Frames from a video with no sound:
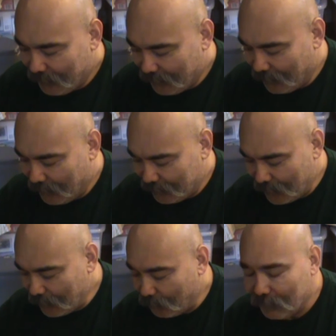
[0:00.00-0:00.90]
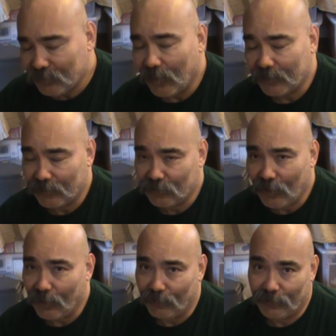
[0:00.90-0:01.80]
And then they restocked the
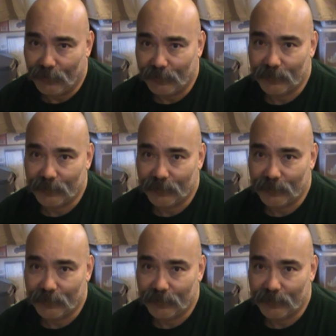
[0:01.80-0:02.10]
shelves.